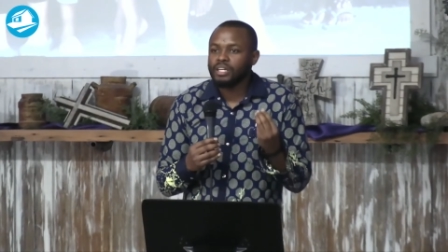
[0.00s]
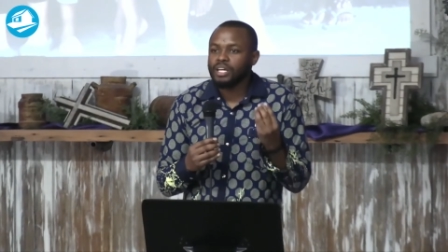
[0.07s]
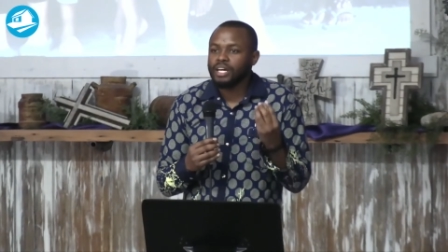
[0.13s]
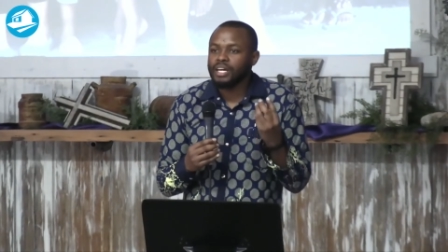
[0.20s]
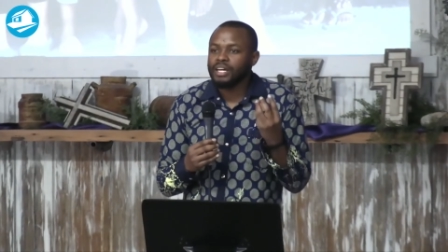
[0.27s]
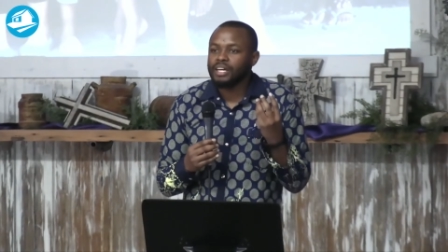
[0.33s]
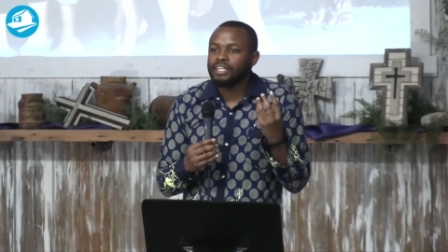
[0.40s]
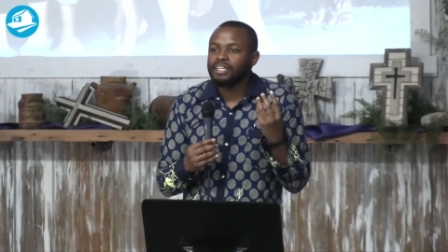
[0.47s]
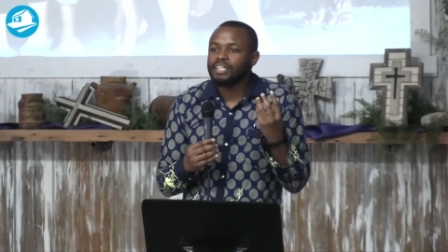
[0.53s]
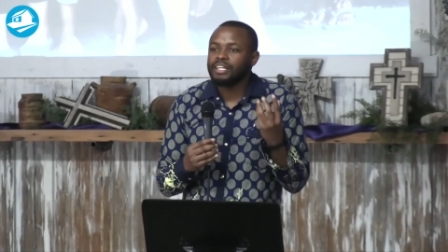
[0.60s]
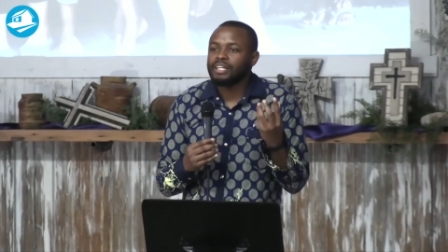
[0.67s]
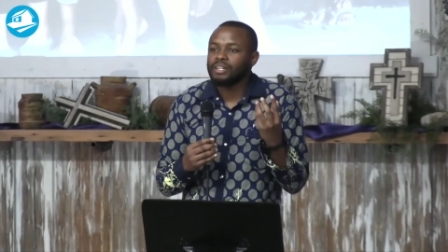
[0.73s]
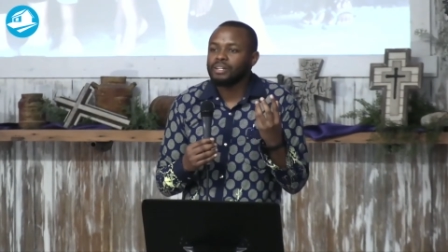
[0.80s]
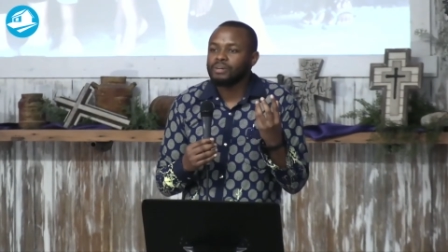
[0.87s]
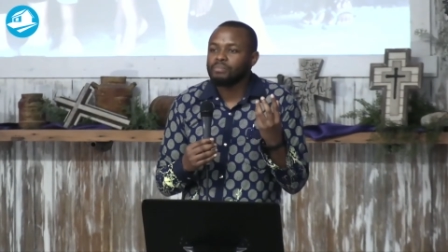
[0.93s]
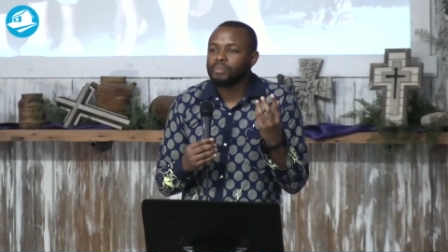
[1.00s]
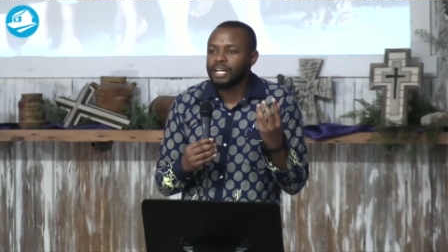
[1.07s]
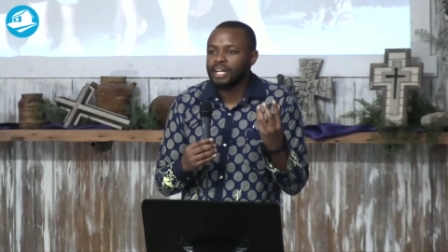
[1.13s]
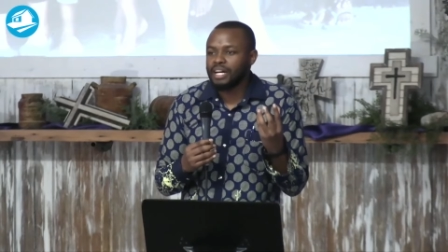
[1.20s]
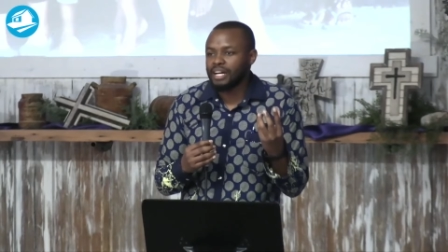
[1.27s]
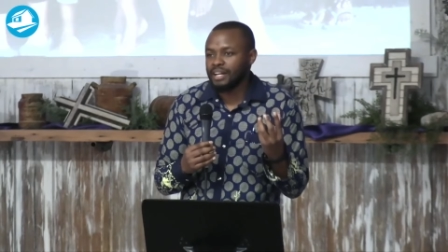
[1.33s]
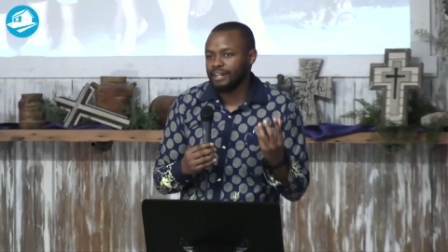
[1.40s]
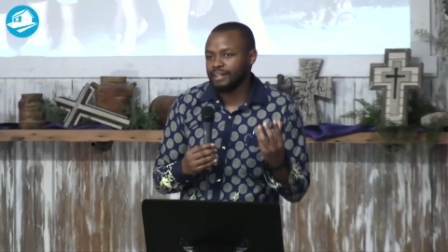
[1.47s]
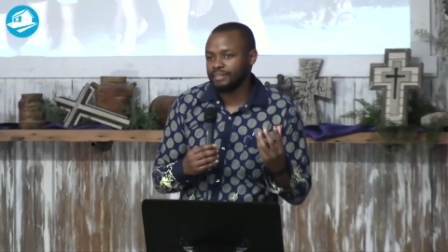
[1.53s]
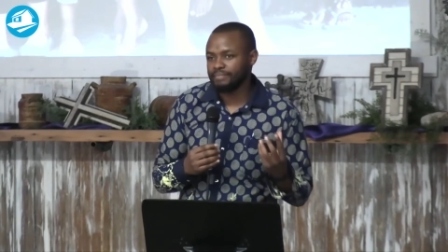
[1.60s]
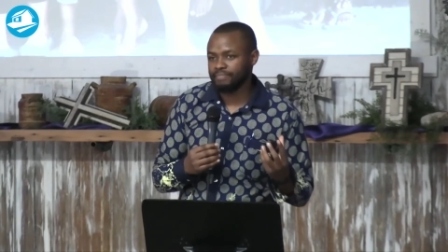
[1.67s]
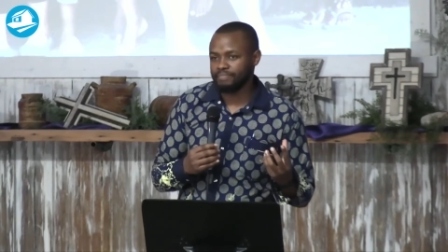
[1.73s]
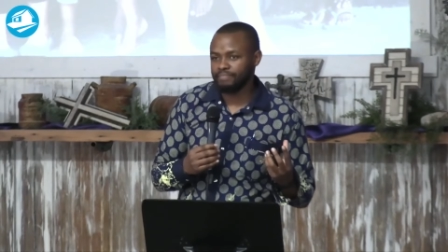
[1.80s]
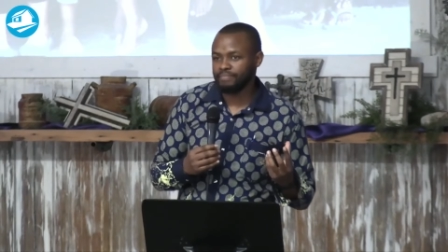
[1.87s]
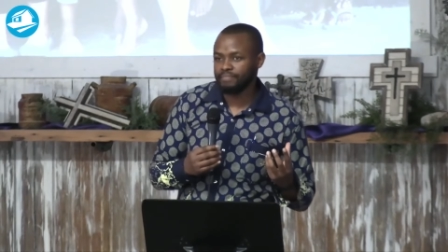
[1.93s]
like a yellow banana
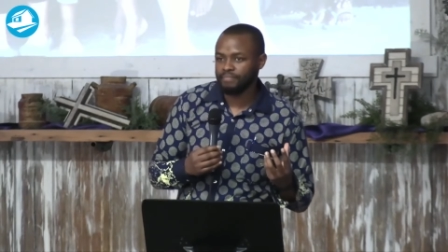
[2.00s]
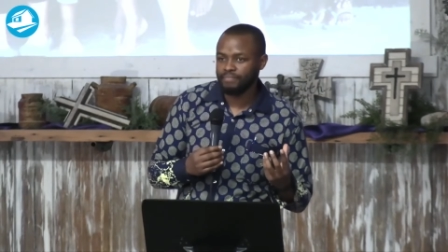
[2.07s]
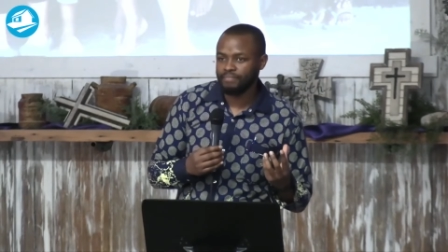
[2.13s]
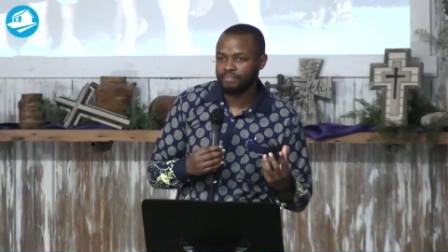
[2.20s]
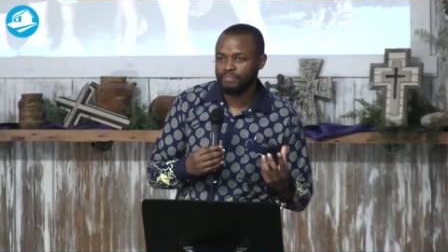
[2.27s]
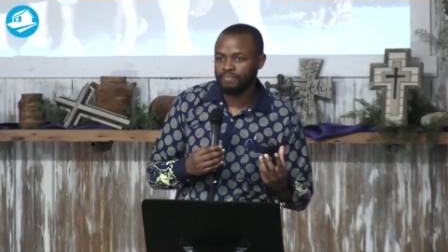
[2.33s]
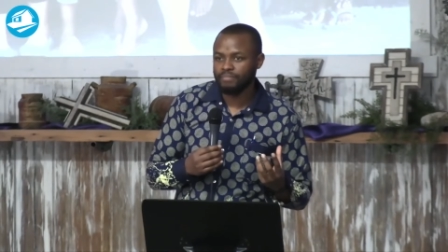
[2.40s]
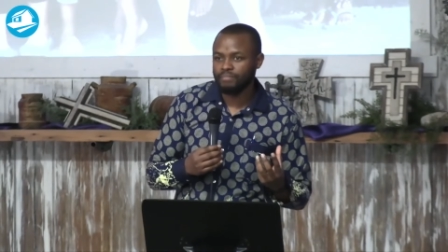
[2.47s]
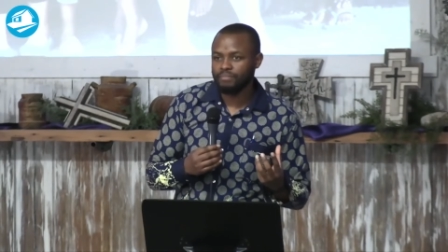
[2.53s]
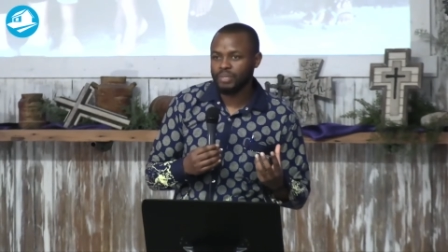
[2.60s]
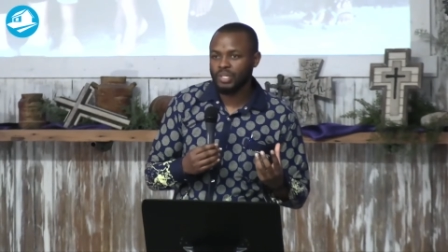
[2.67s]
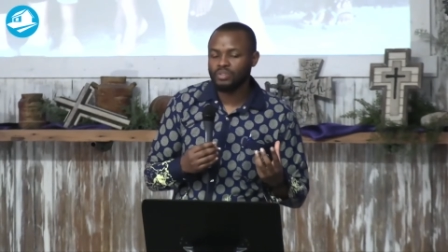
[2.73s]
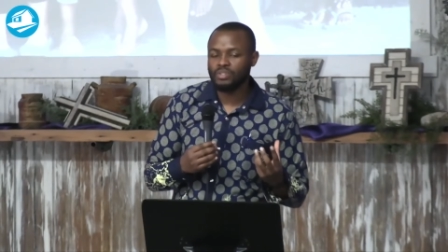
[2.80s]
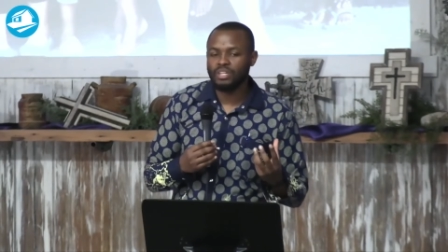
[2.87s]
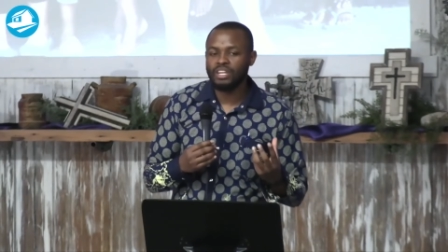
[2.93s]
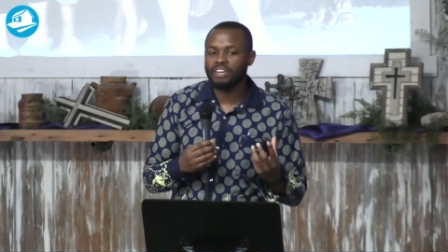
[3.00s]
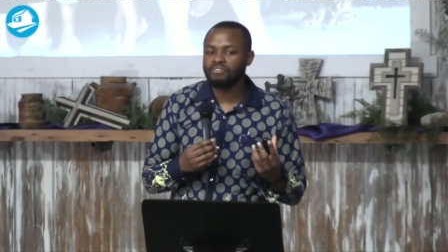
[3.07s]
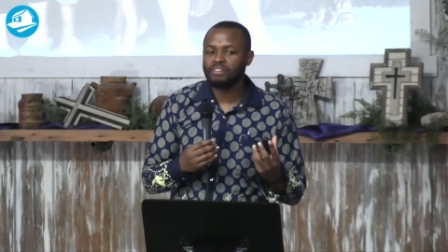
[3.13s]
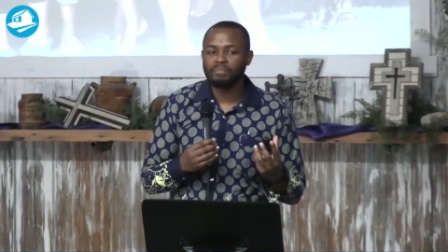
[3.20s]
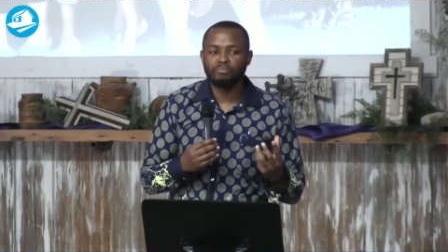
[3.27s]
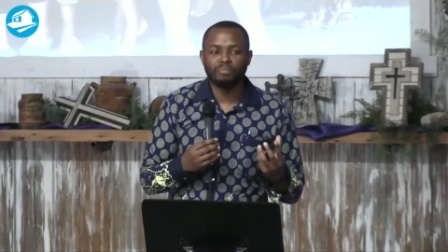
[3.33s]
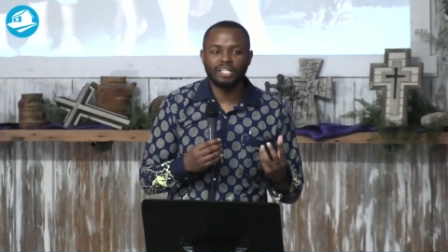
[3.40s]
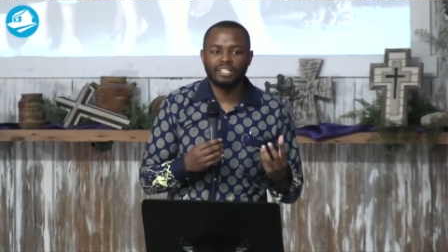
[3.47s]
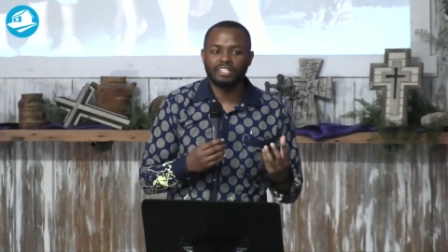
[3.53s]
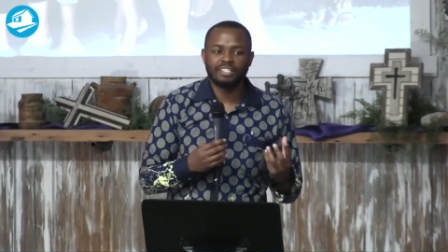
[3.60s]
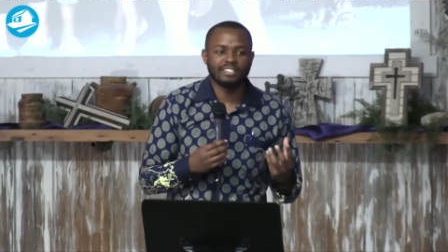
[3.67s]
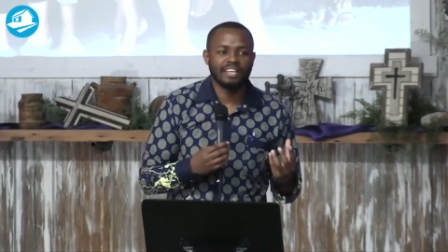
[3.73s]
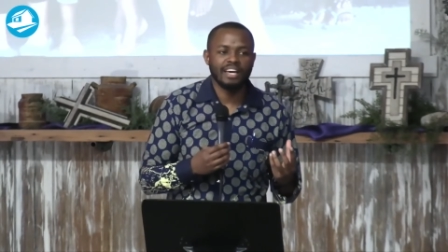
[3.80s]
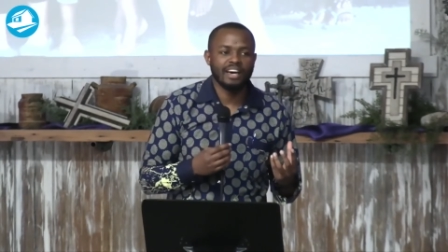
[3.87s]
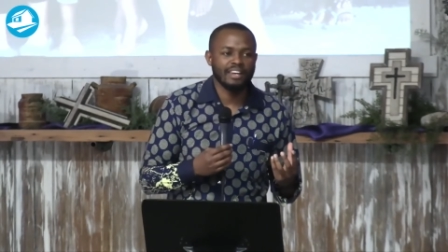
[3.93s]
because they never meet the
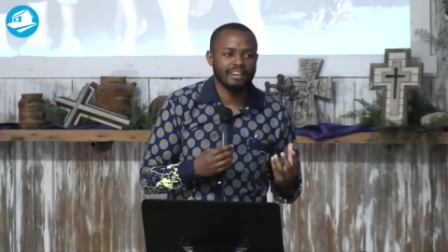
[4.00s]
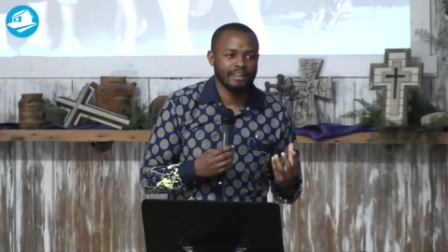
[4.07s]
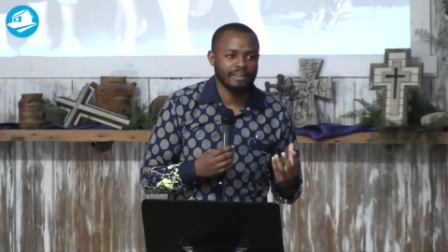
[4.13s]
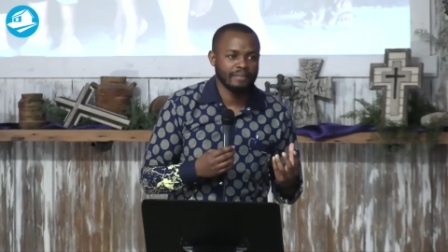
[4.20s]
sun.